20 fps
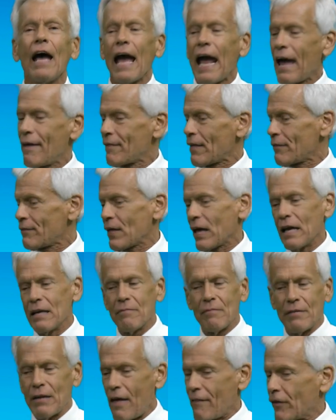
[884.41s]
and
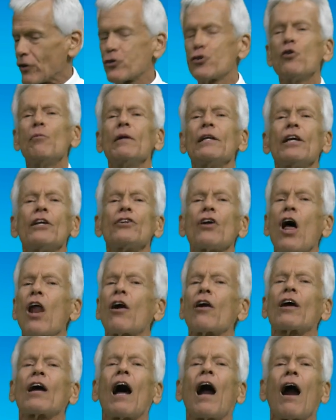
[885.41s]
the $2 million
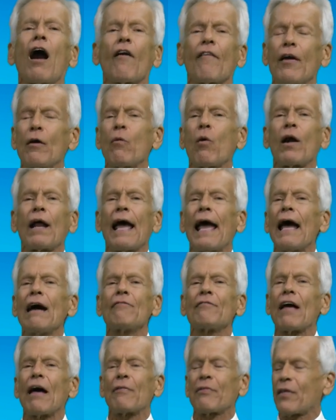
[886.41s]
car, they want to
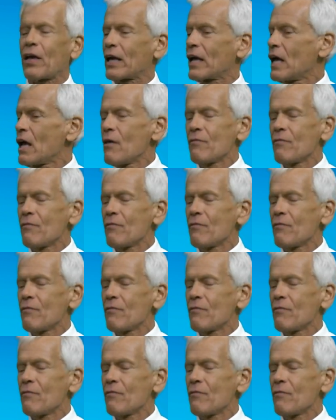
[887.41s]
have that thing.